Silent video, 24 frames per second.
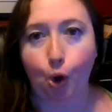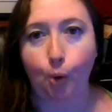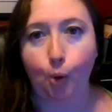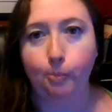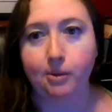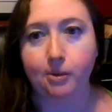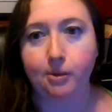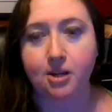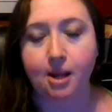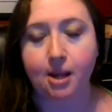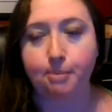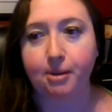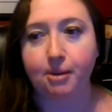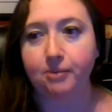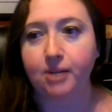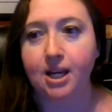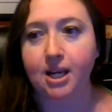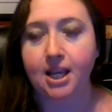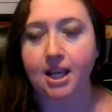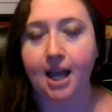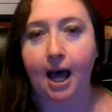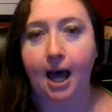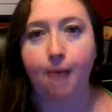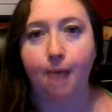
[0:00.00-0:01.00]
opened up
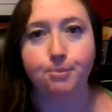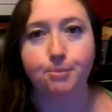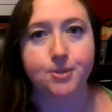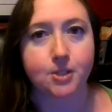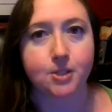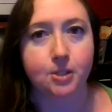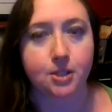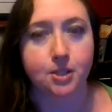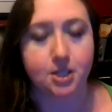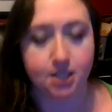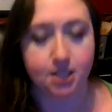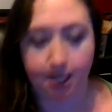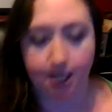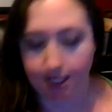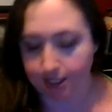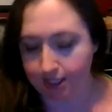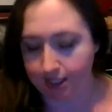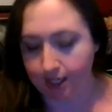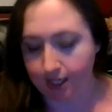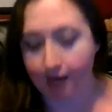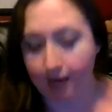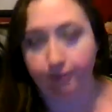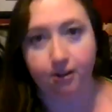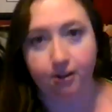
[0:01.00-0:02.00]
every capsule and
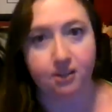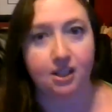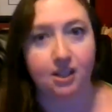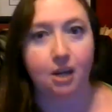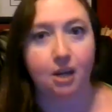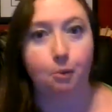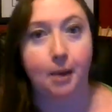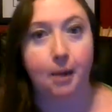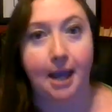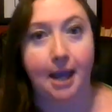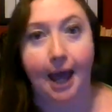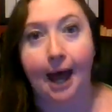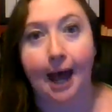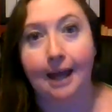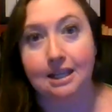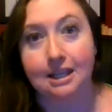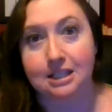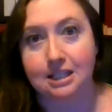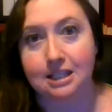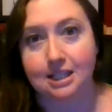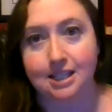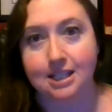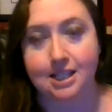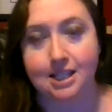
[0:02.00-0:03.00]
tasted everything we
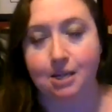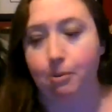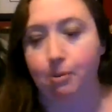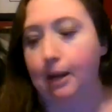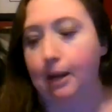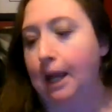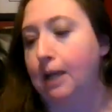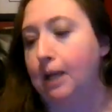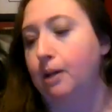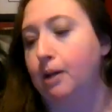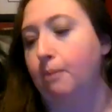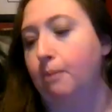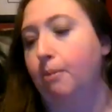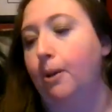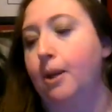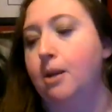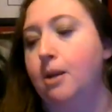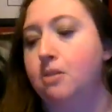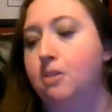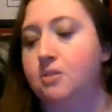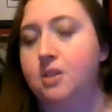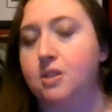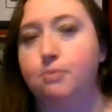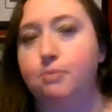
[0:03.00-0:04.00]
had to see what I could
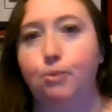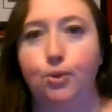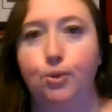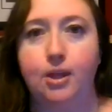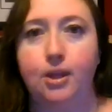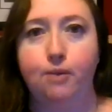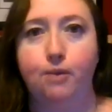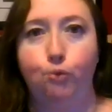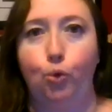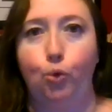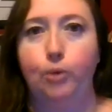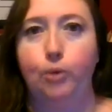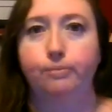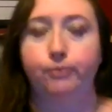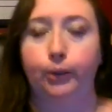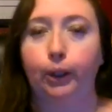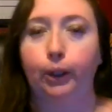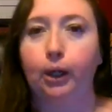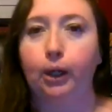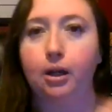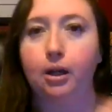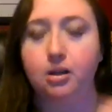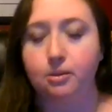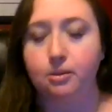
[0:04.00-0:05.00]
put in smoothie form for
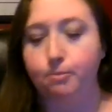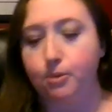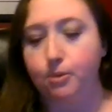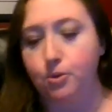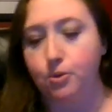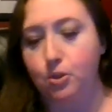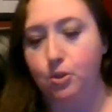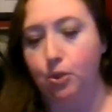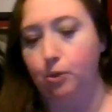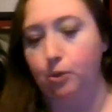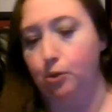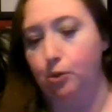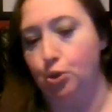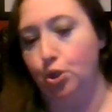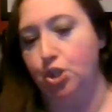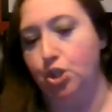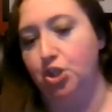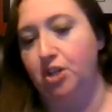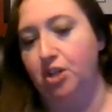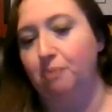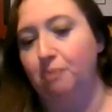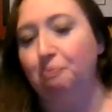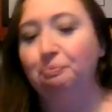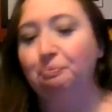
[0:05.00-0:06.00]
her to boost her
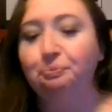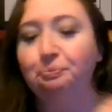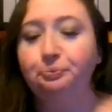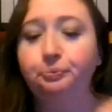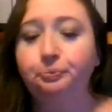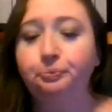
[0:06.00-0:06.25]
nutrition.